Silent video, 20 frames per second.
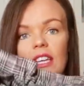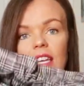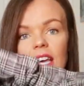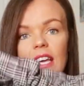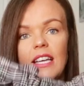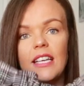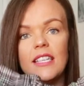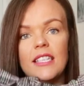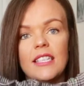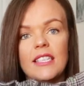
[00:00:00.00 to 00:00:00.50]

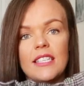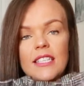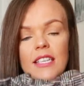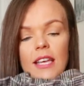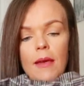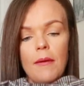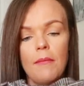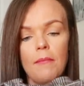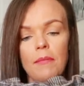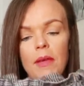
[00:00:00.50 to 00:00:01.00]
nice
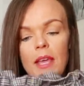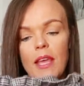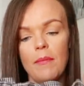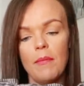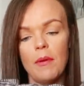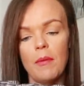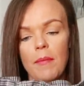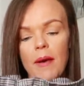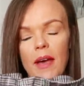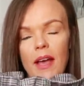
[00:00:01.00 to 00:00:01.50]

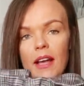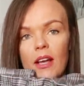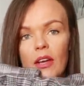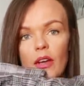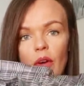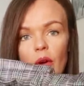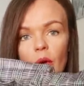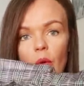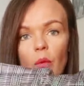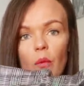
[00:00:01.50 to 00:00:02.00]
paper
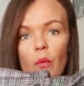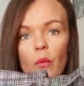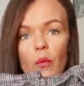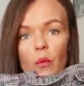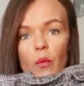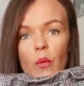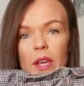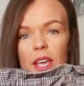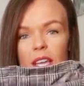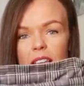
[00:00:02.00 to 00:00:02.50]
bag
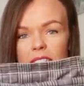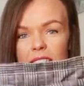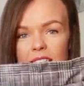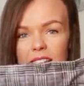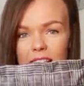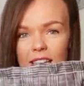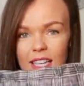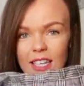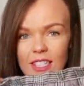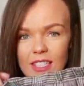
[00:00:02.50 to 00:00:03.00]
waist, I
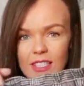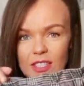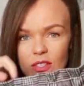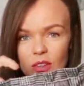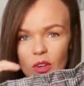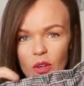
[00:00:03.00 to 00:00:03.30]
think it's